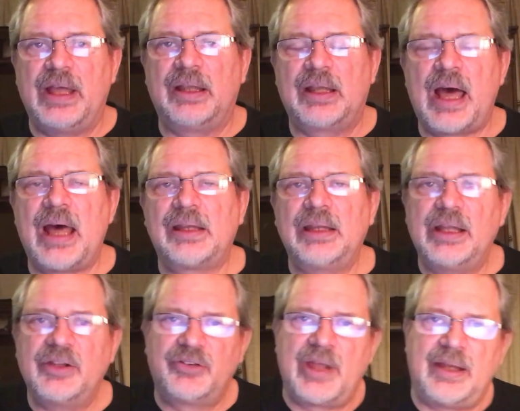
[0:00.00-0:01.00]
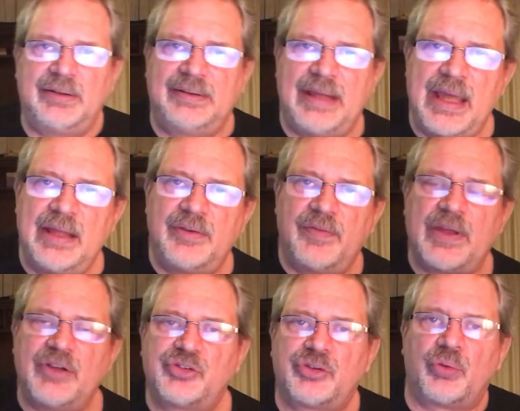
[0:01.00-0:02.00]
ungodly is that day that
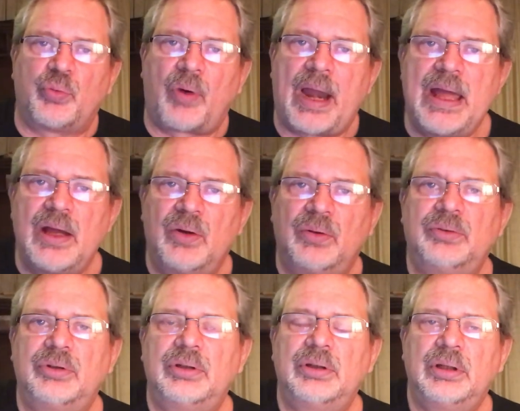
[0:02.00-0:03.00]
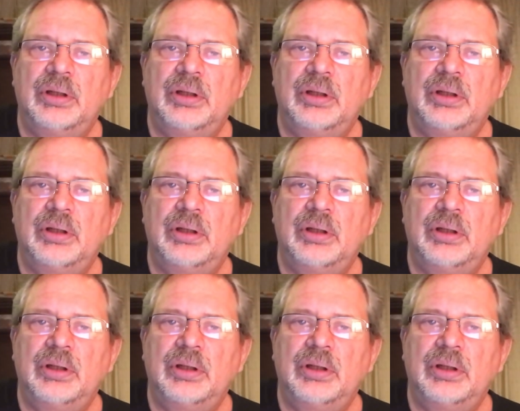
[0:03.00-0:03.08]
they surround